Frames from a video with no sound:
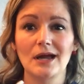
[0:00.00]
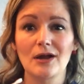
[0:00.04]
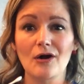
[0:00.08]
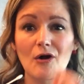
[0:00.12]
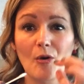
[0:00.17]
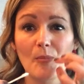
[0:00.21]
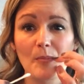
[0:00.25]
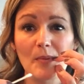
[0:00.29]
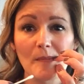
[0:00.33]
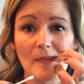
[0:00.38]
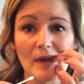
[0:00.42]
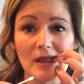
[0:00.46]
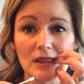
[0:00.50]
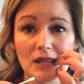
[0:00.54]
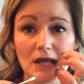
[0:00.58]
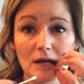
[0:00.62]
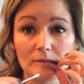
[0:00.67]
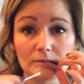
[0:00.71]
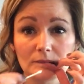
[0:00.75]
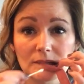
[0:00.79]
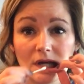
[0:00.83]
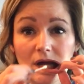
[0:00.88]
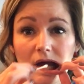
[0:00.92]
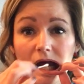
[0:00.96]
I open my
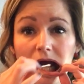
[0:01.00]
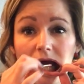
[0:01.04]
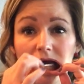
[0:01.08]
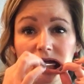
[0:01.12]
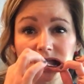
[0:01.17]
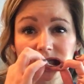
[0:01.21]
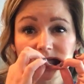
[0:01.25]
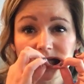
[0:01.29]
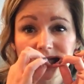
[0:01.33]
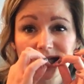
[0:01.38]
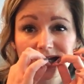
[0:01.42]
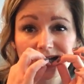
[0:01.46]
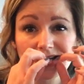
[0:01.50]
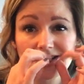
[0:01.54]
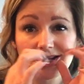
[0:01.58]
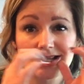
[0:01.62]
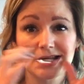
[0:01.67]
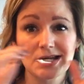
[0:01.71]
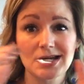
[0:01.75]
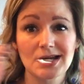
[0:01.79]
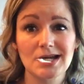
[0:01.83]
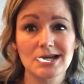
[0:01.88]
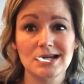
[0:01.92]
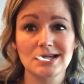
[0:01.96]
lip, I stick it in
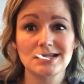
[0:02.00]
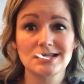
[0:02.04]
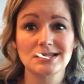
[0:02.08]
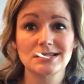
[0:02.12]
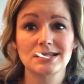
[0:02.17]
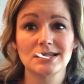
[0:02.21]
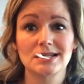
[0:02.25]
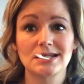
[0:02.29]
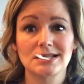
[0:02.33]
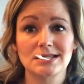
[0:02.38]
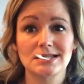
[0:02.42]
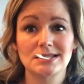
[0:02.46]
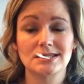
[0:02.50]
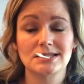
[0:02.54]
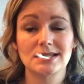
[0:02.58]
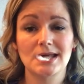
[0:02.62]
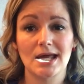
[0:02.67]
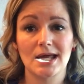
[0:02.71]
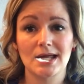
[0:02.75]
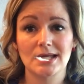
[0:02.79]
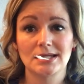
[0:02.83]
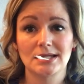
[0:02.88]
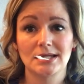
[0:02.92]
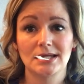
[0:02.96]
there, and I just let it
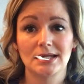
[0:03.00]
sit.